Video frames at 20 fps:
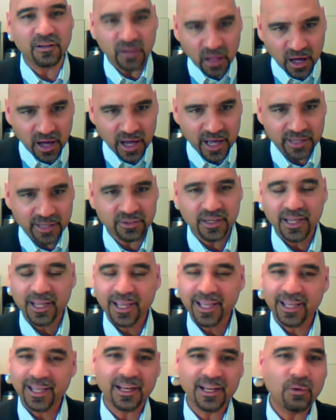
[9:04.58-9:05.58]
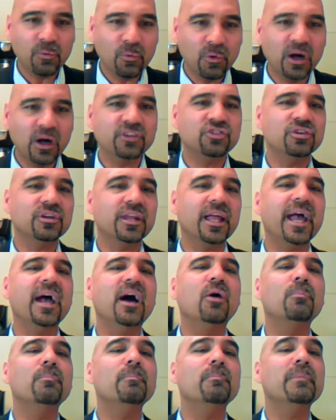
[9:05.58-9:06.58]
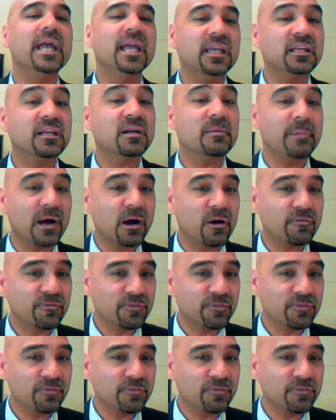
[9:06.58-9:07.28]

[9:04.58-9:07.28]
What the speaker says: to be responsible and I want you to learn a lot.